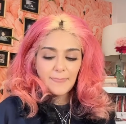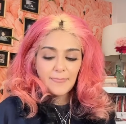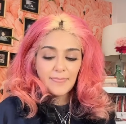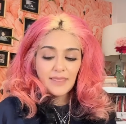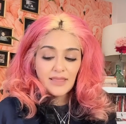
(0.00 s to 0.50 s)

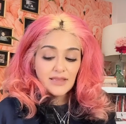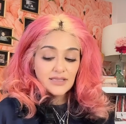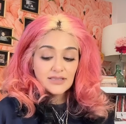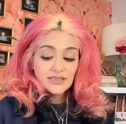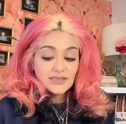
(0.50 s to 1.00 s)

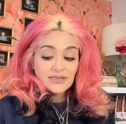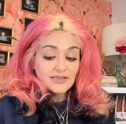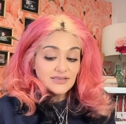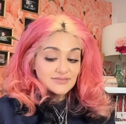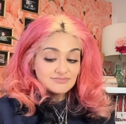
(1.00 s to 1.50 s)

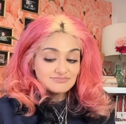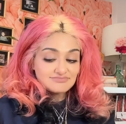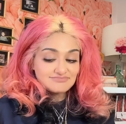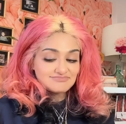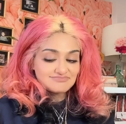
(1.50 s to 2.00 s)

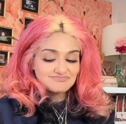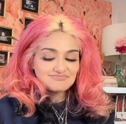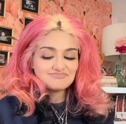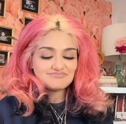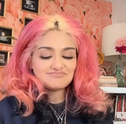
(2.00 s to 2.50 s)

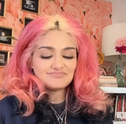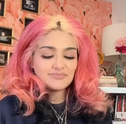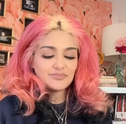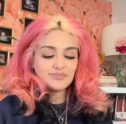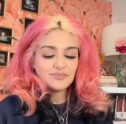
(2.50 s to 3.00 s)

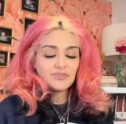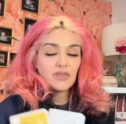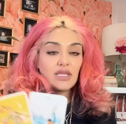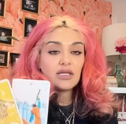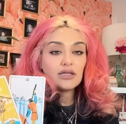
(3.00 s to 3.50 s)

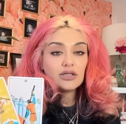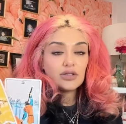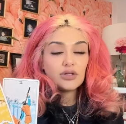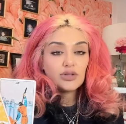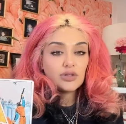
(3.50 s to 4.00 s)

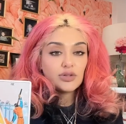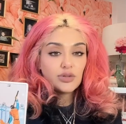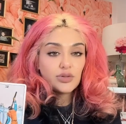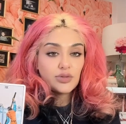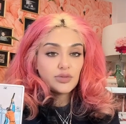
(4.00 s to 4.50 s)

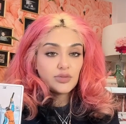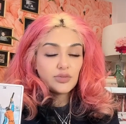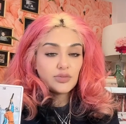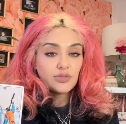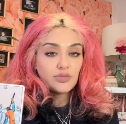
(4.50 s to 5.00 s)

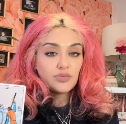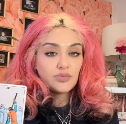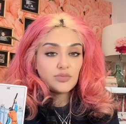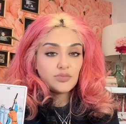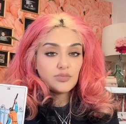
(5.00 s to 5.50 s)

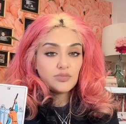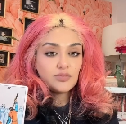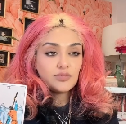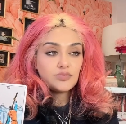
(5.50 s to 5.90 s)
(no one is talking)